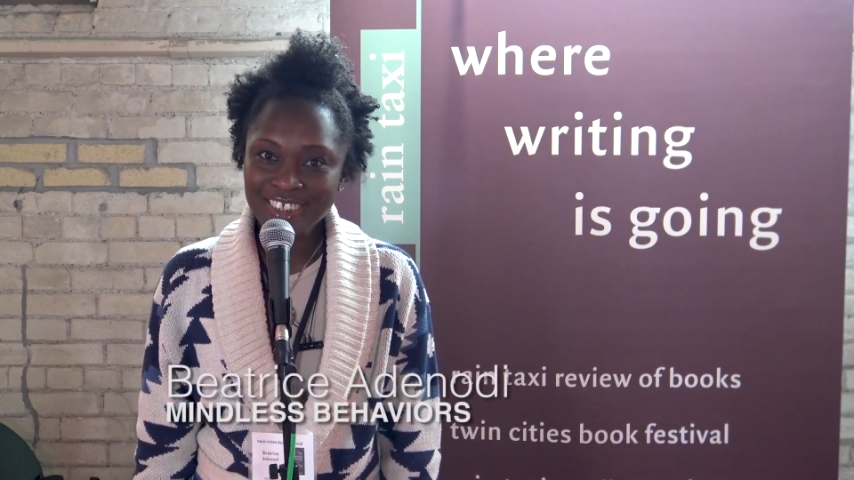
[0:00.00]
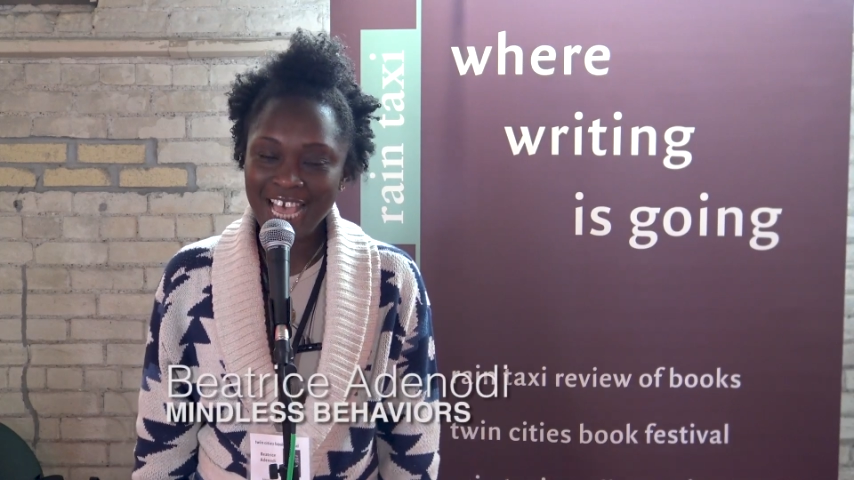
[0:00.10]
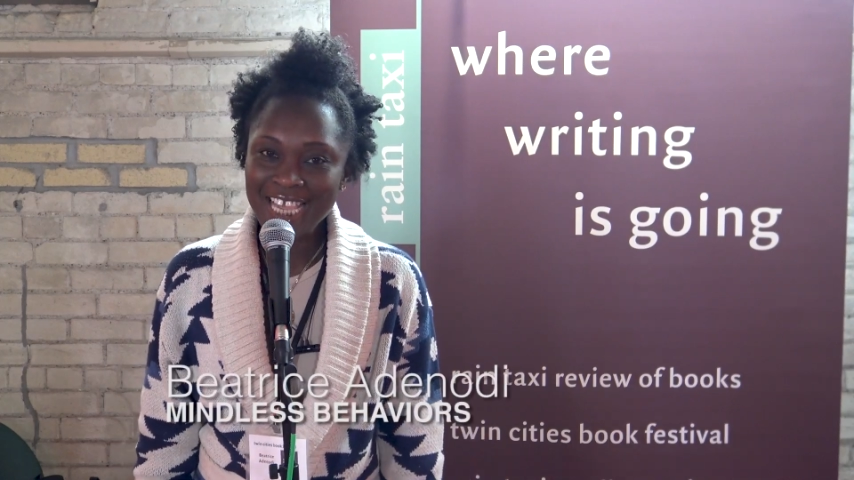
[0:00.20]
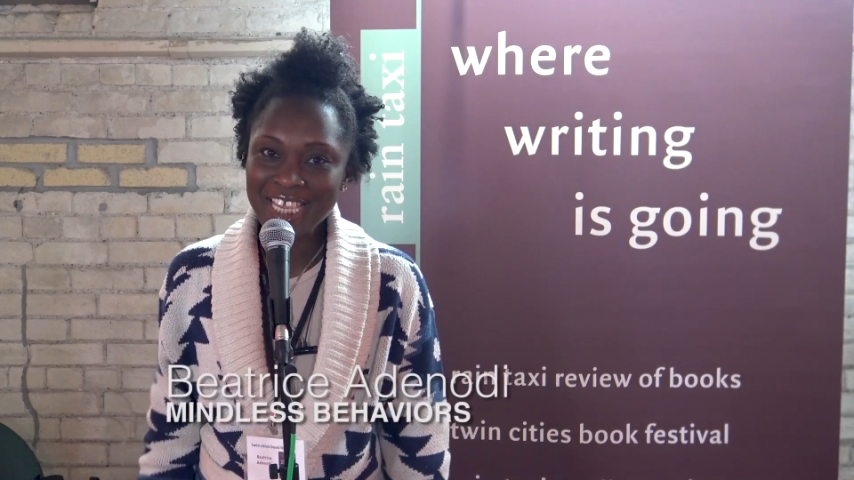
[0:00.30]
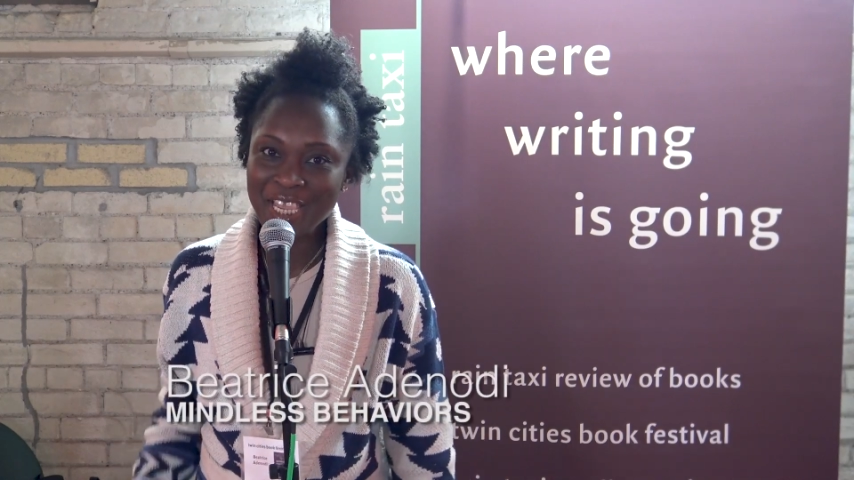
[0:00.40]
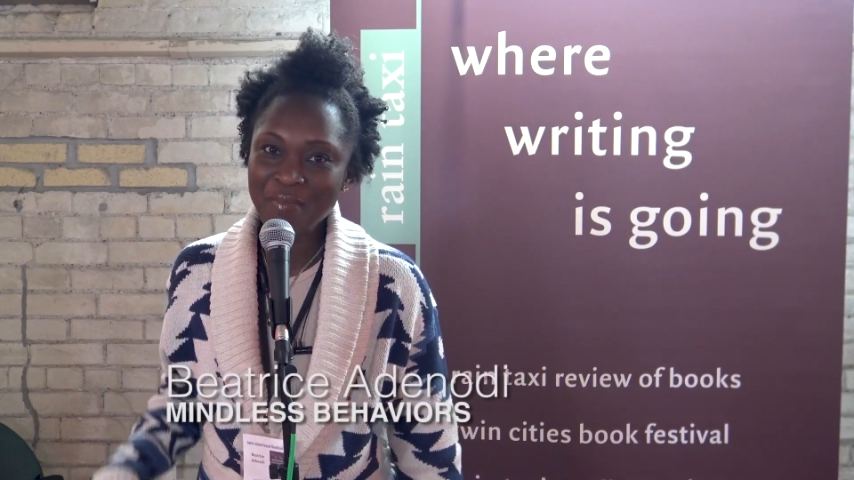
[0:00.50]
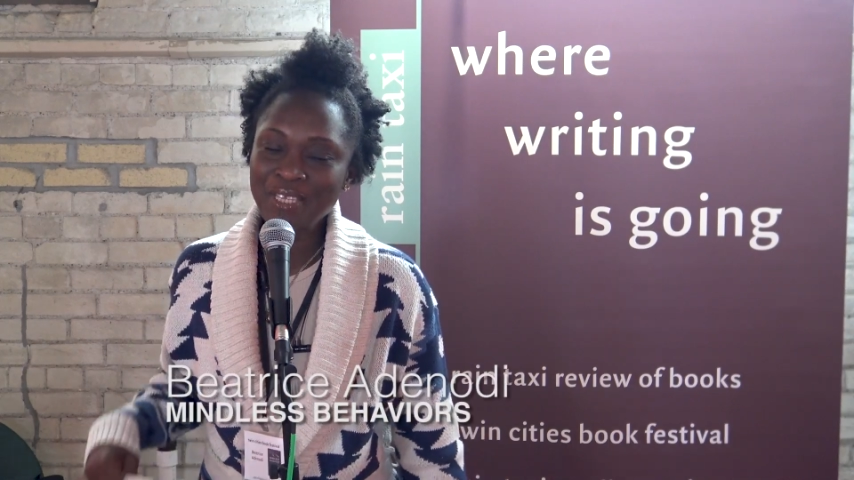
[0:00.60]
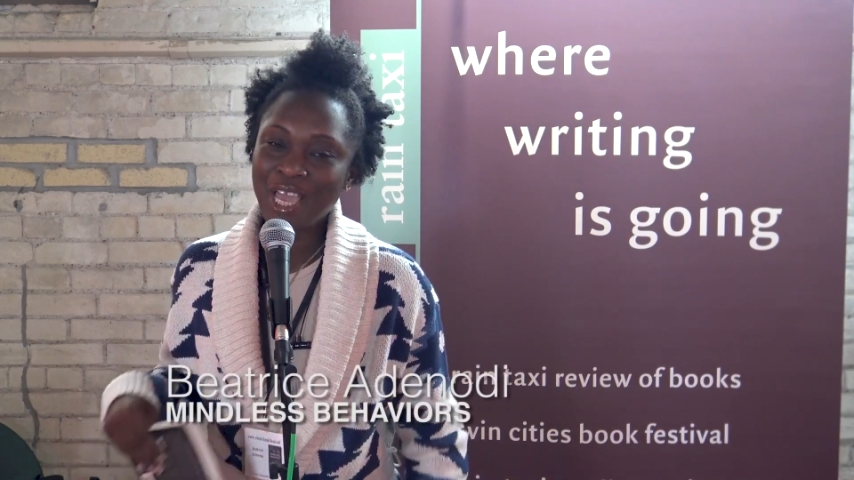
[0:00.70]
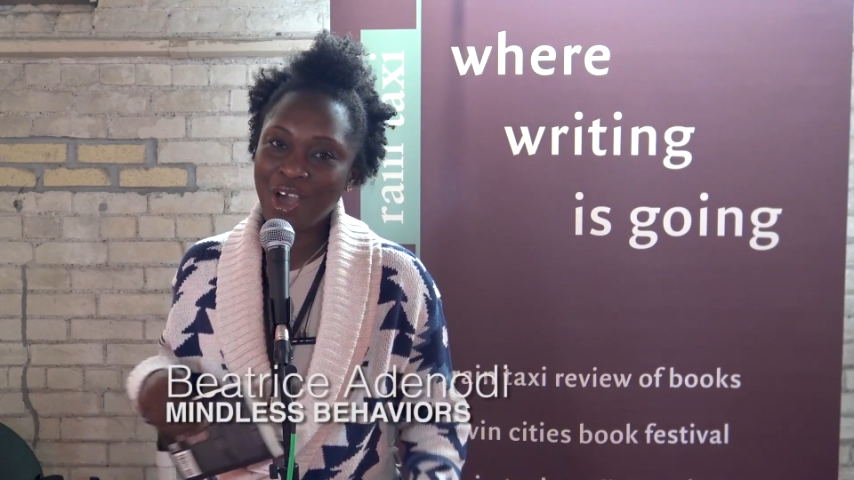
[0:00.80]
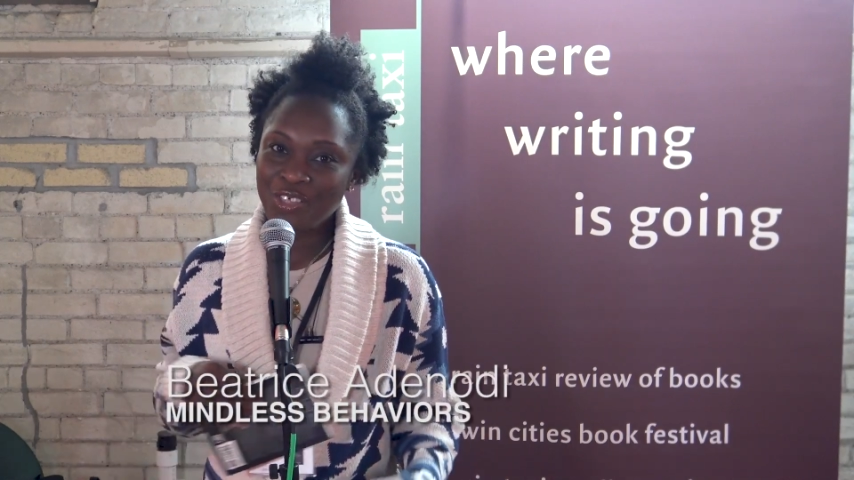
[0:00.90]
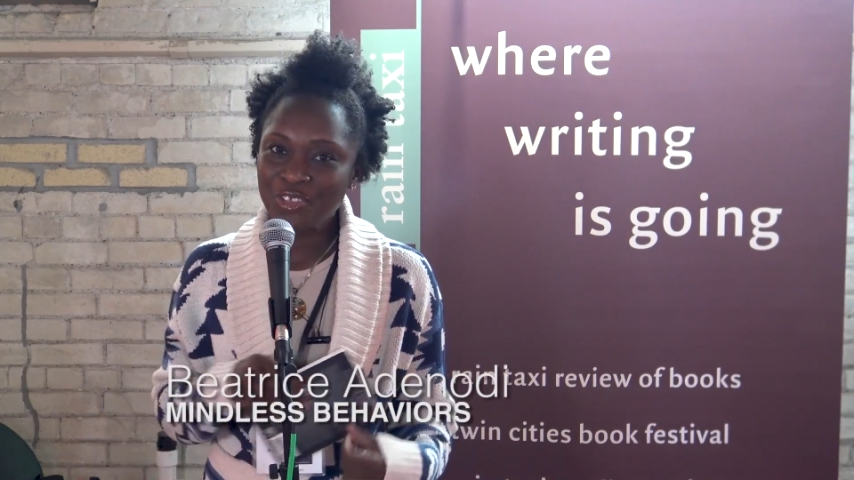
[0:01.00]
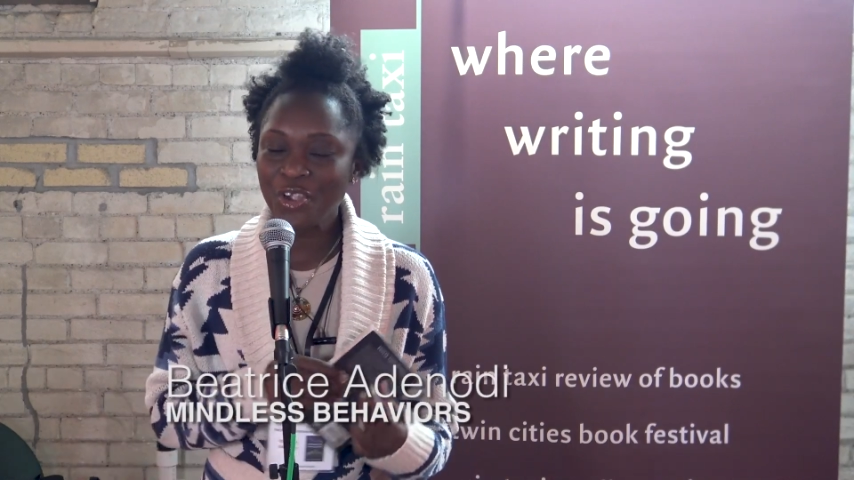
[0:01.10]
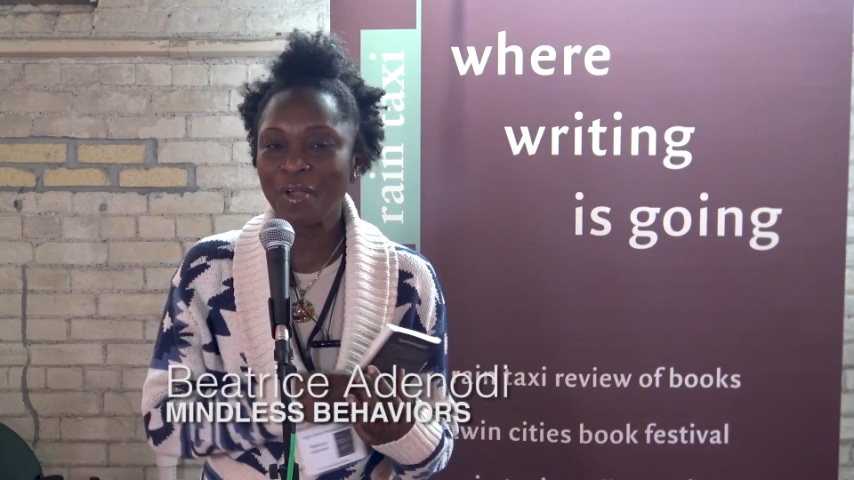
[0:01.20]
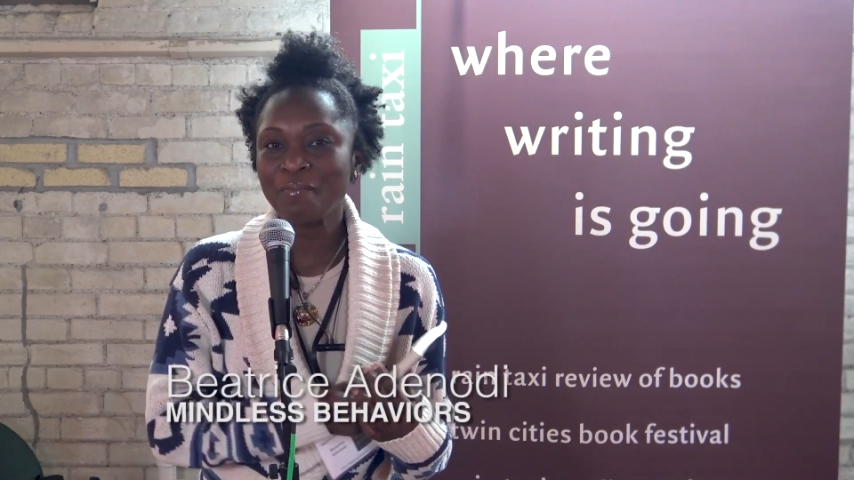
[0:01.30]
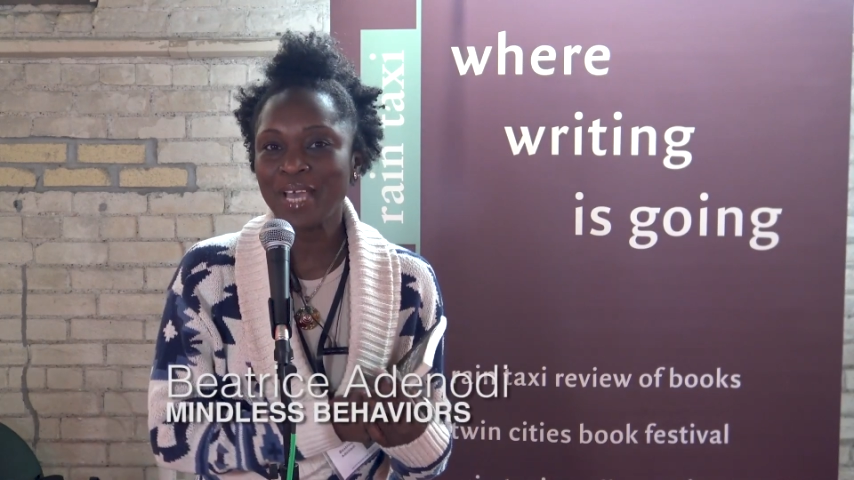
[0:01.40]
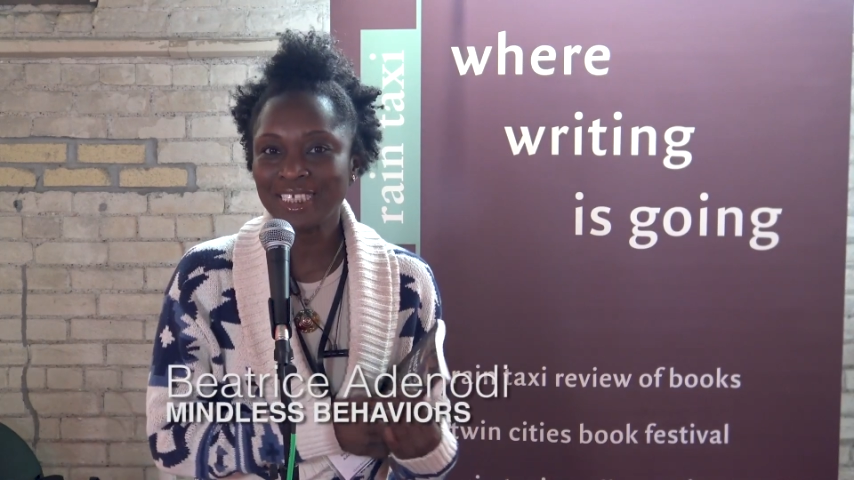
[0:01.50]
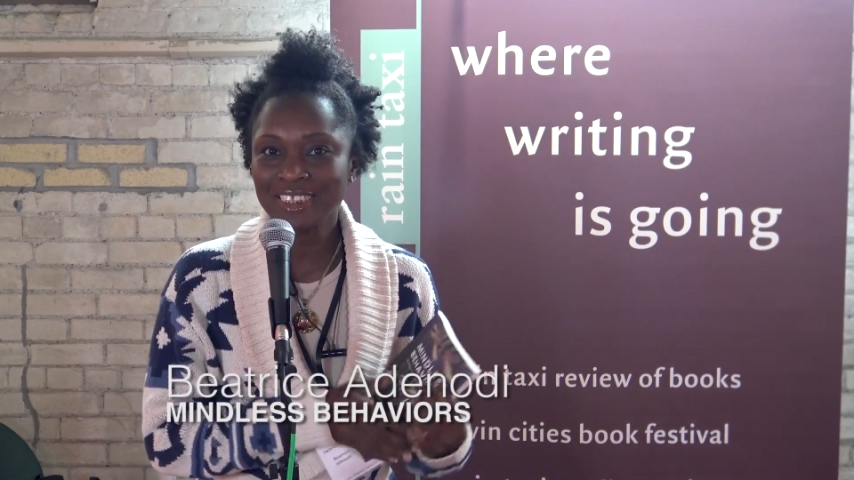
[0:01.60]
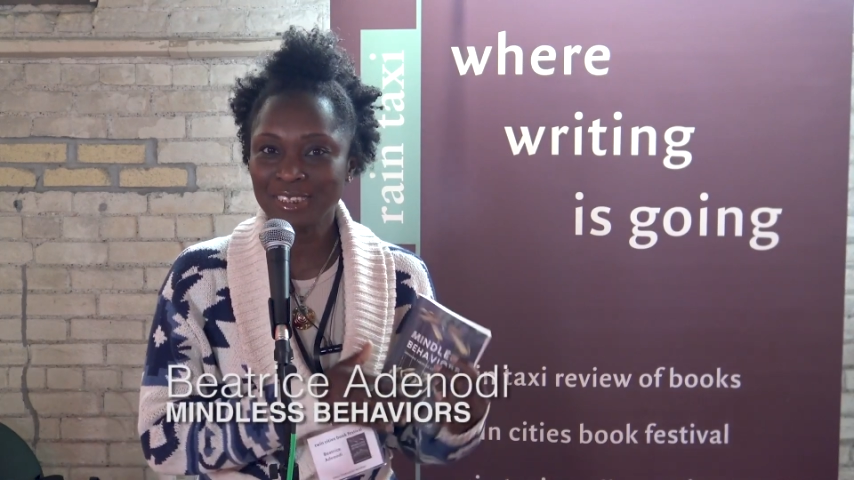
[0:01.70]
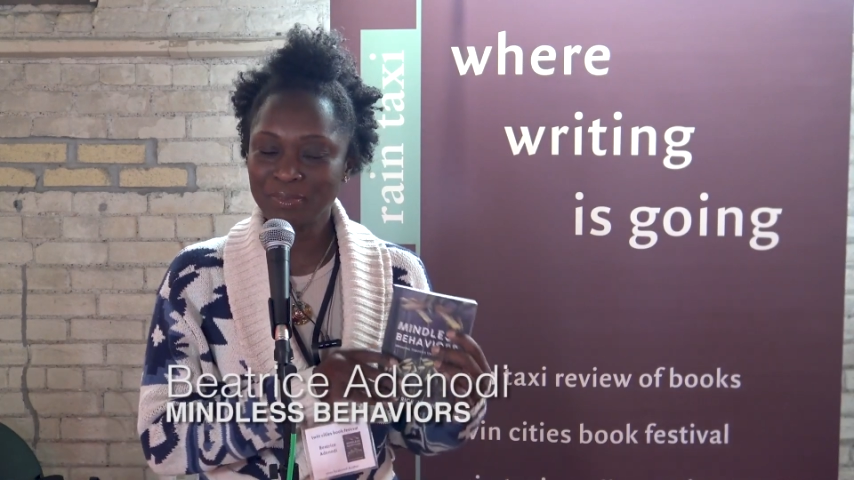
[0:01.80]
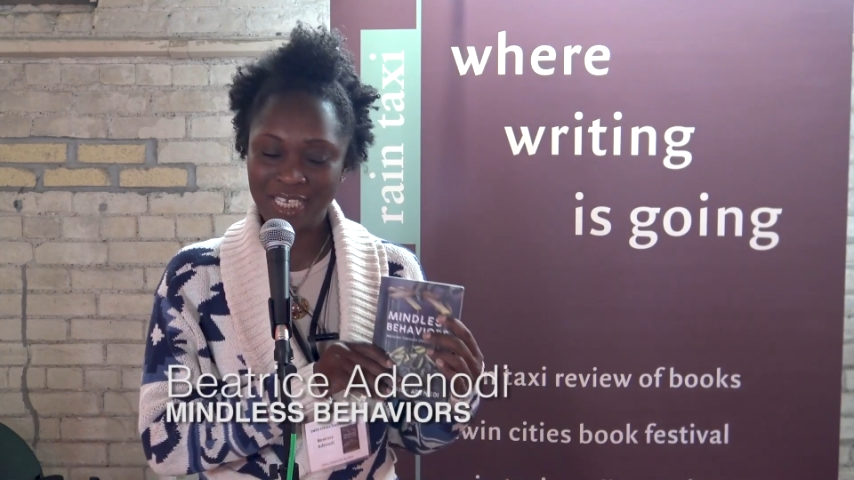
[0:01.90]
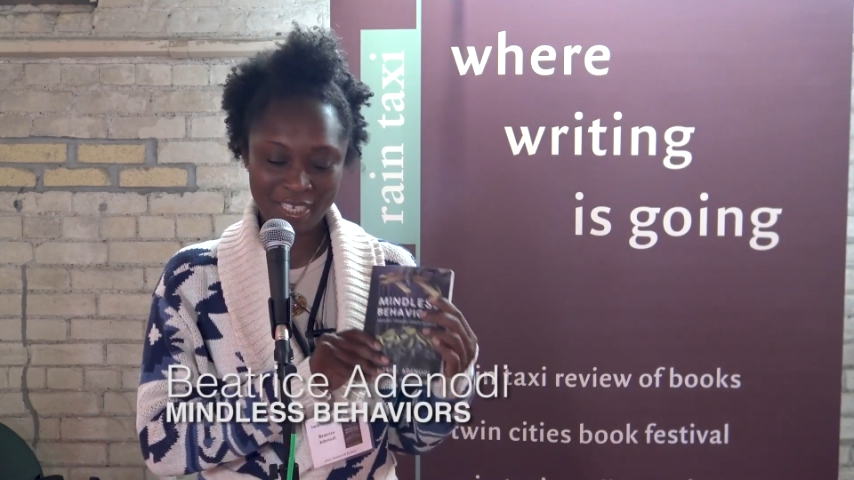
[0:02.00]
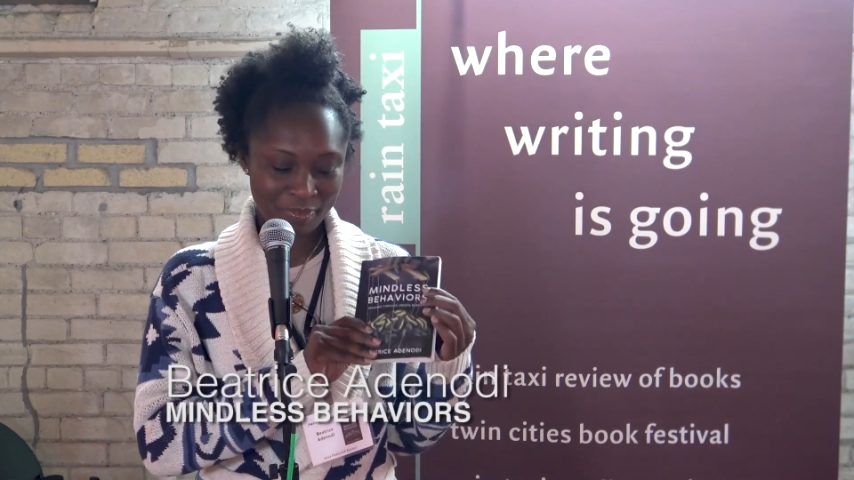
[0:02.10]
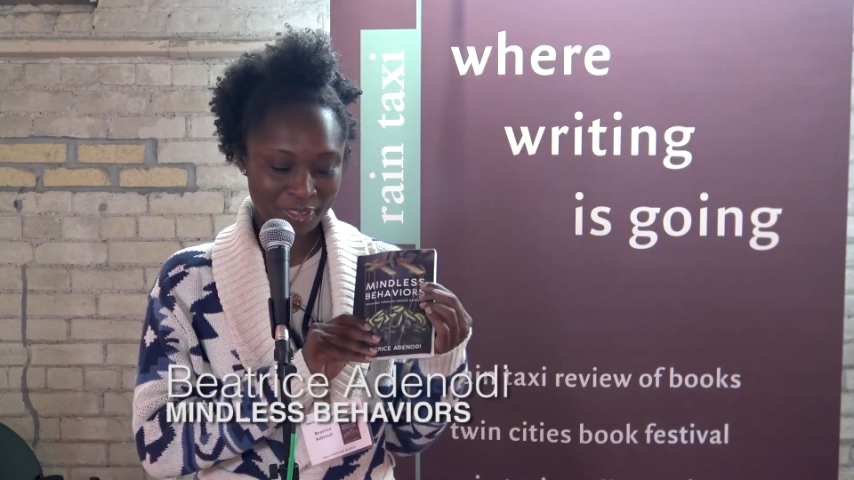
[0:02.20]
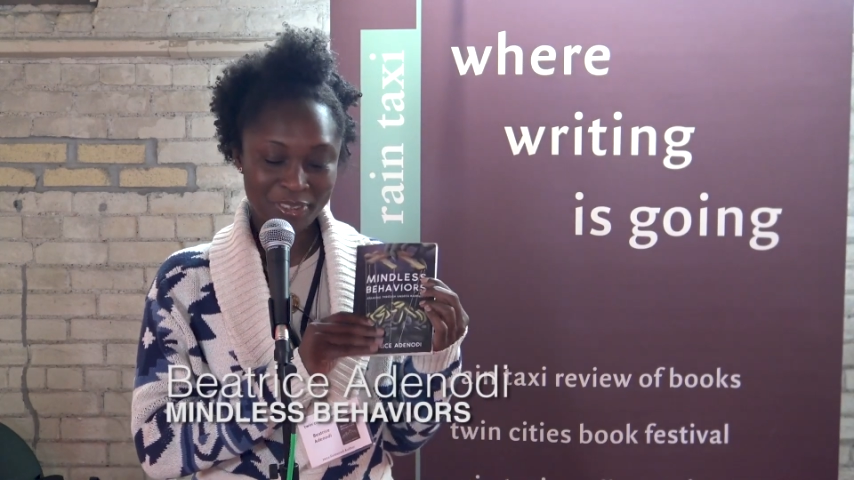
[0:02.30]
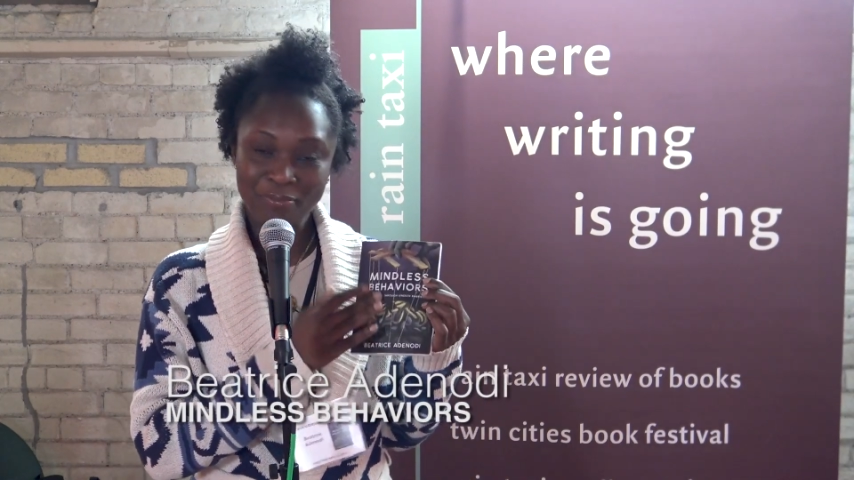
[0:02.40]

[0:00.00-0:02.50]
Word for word: I am the author of Mindless Behaviors